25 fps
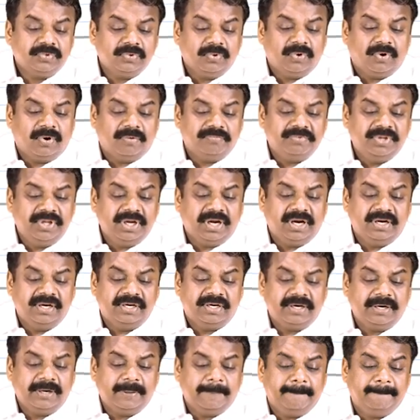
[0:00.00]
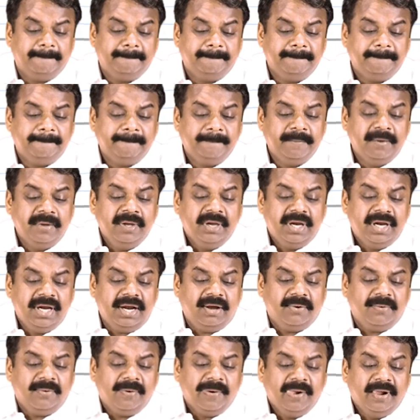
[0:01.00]
of the country.
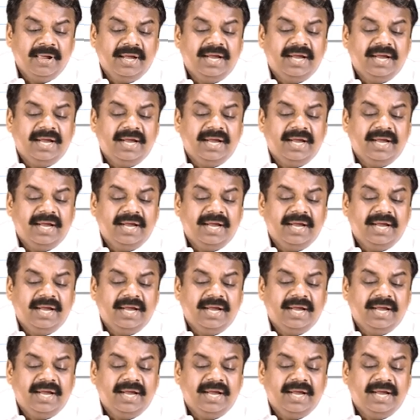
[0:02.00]
Now,